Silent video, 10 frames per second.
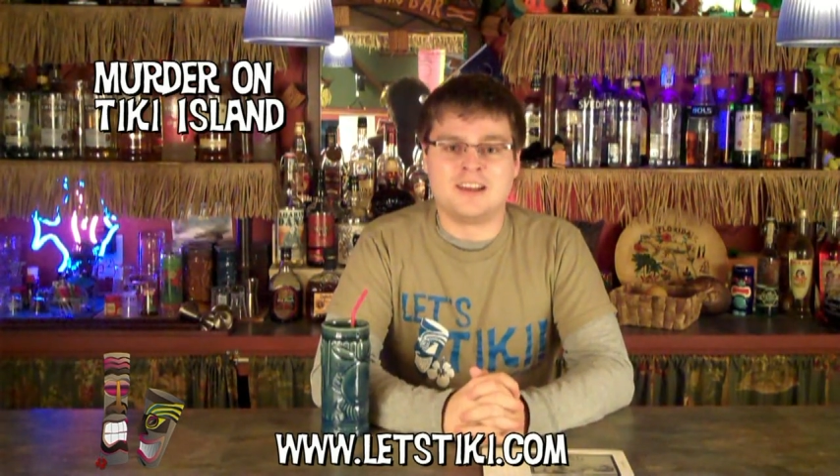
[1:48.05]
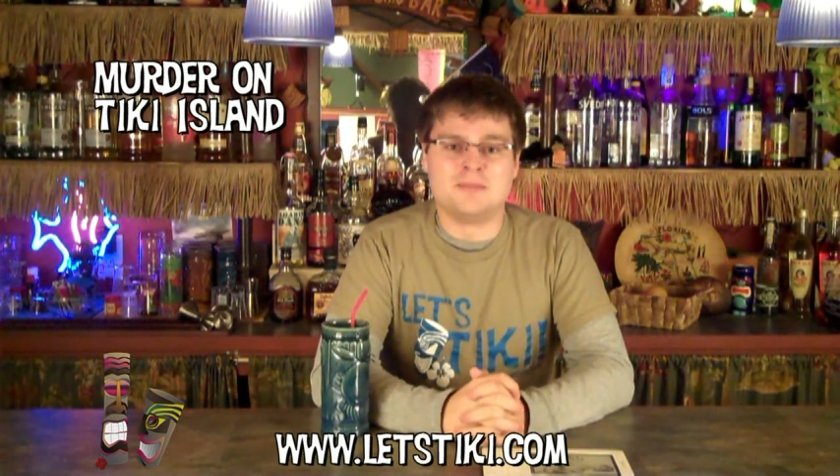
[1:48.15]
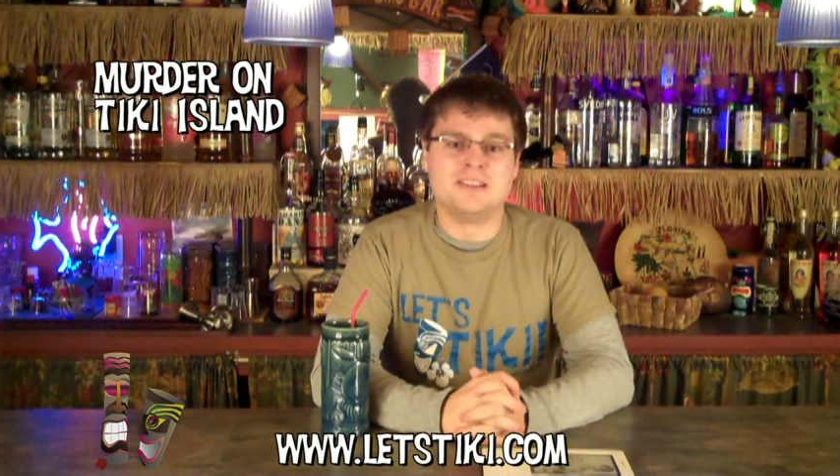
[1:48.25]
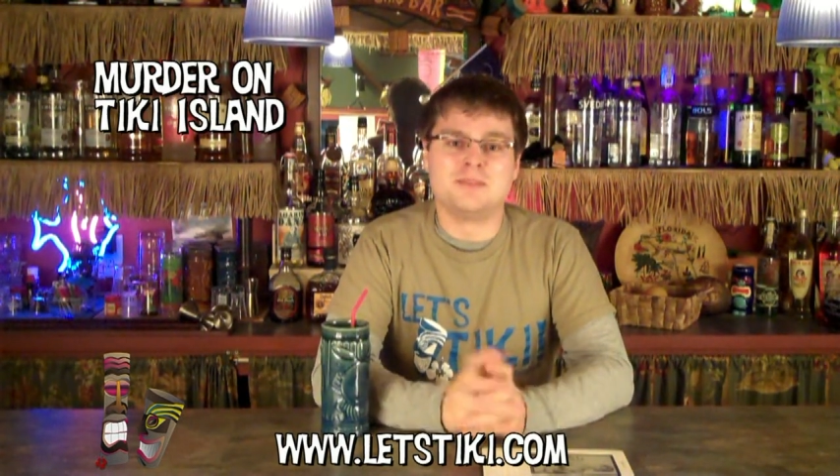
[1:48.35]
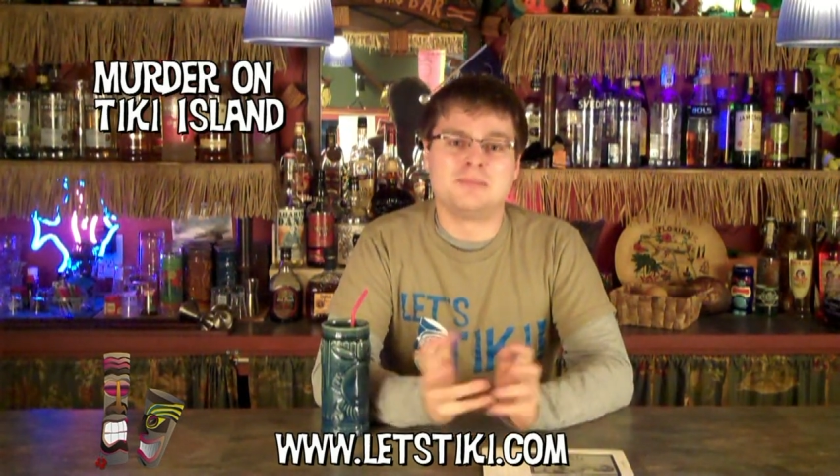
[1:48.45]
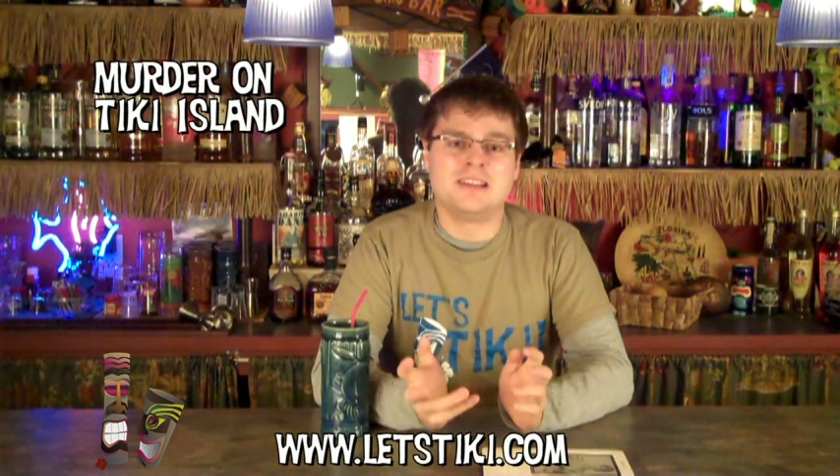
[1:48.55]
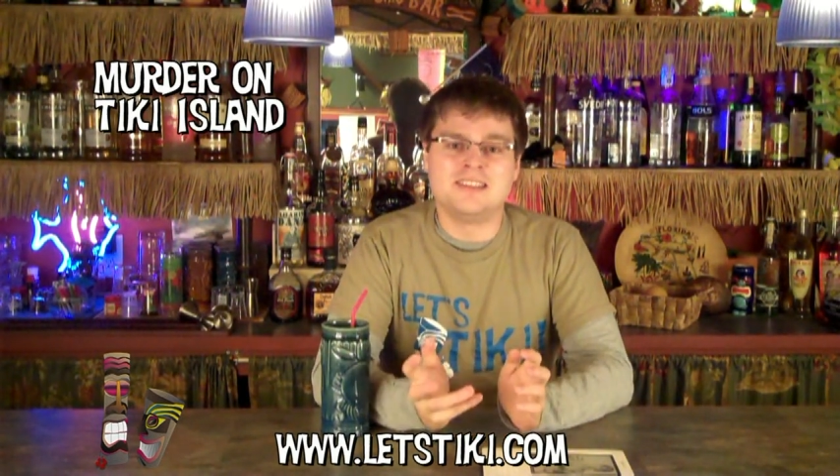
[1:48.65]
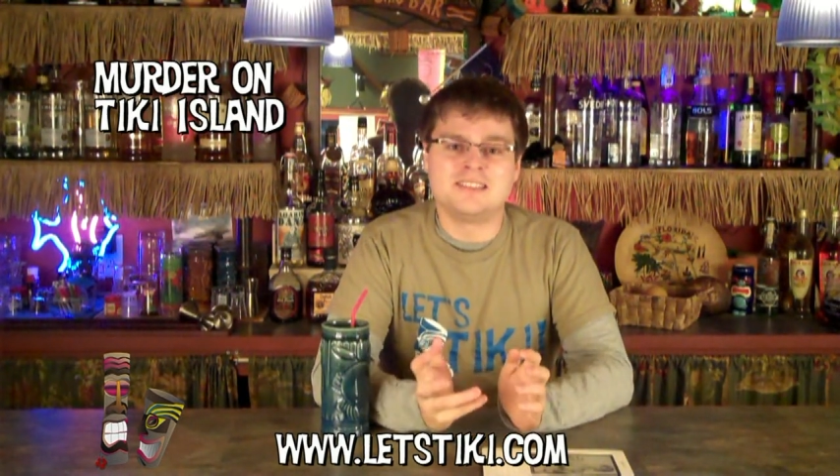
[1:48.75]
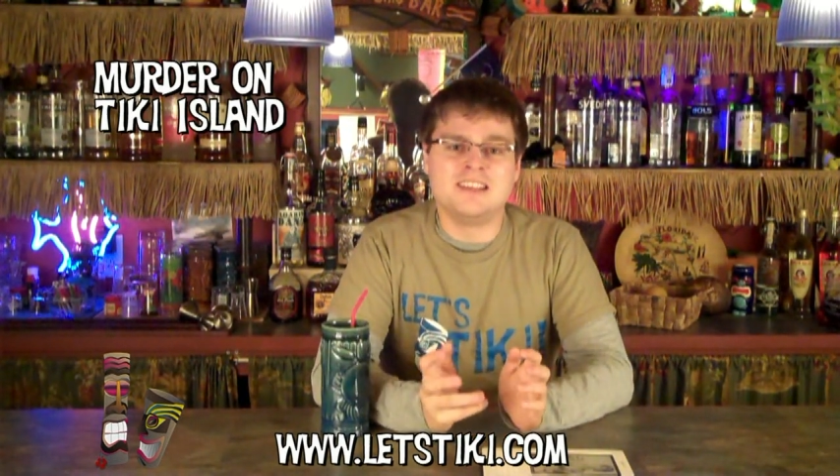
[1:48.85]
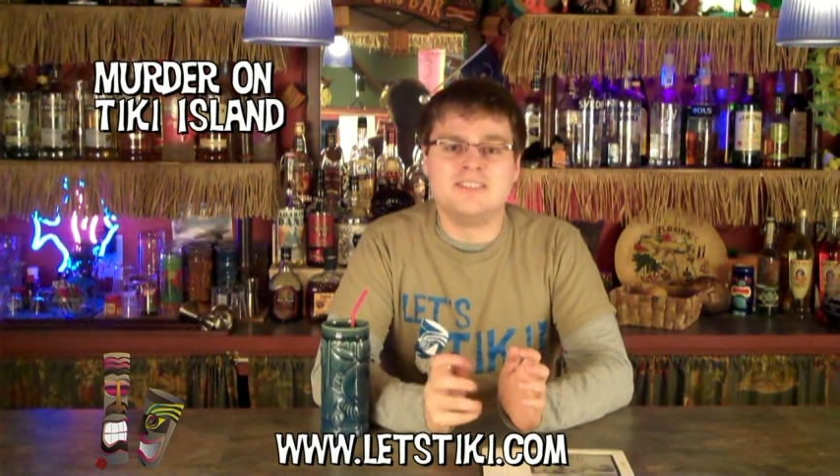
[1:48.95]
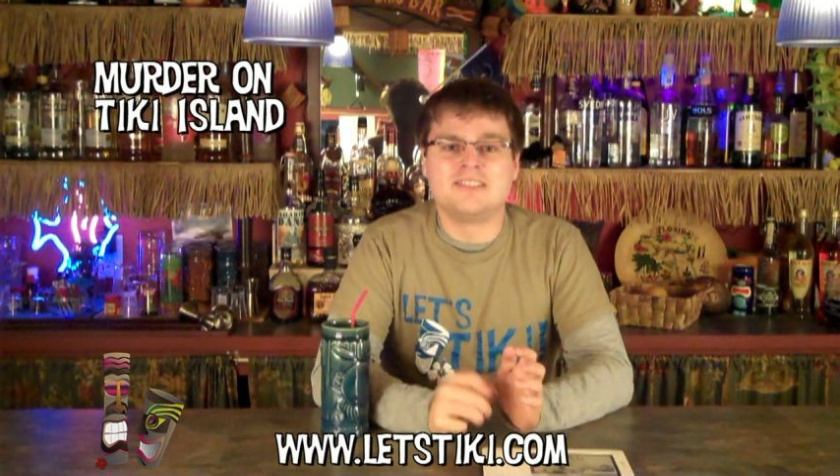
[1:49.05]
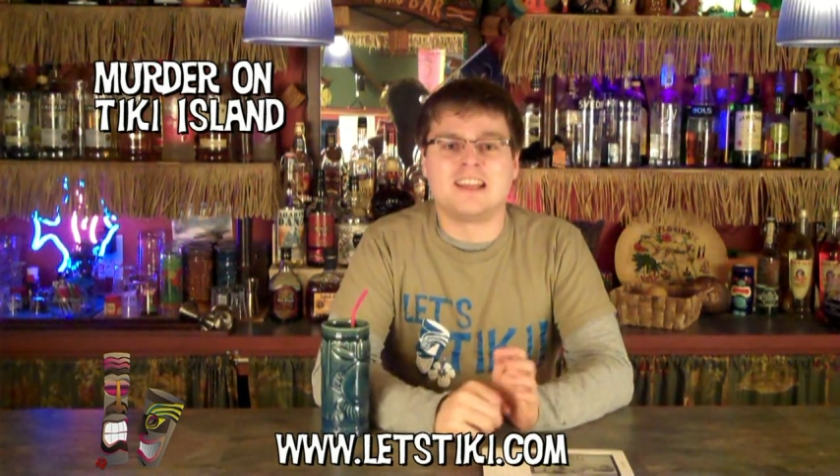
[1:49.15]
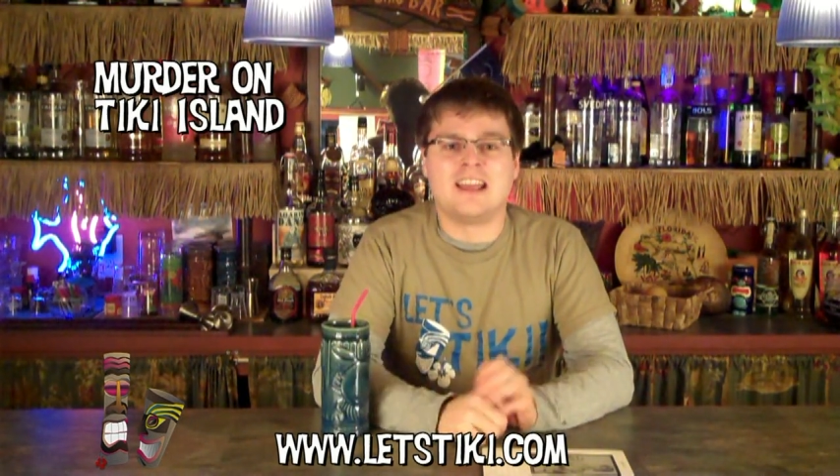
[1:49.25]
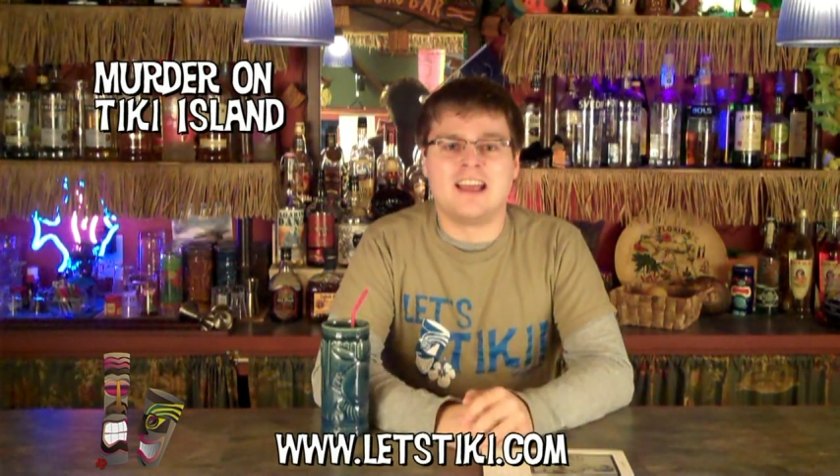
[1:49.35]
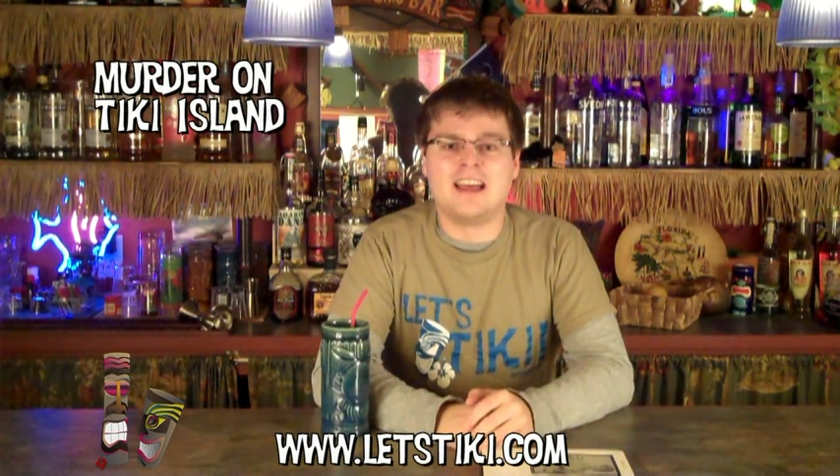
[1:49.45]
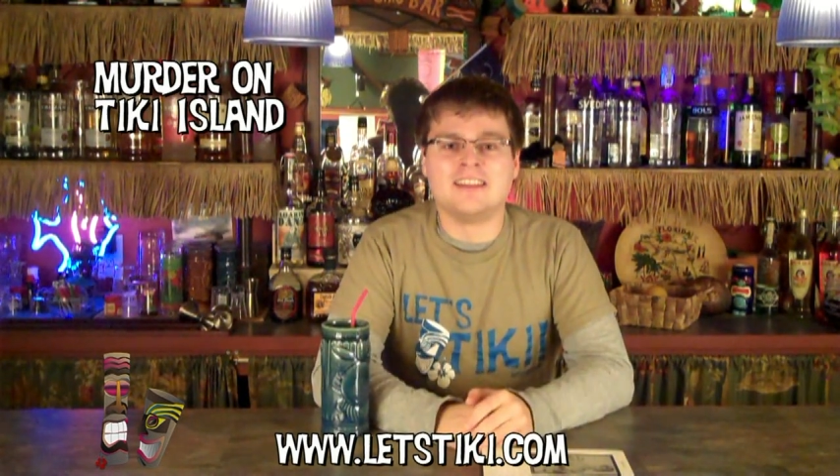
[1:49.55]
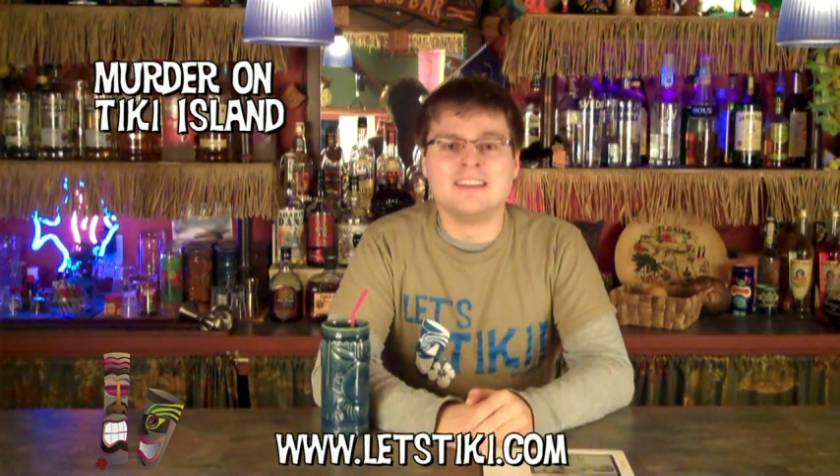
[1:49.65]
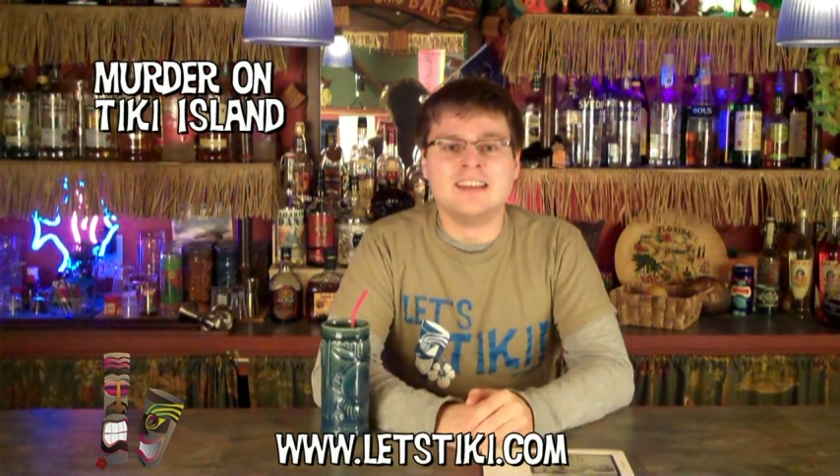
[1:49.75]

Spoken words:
I mean, the place even had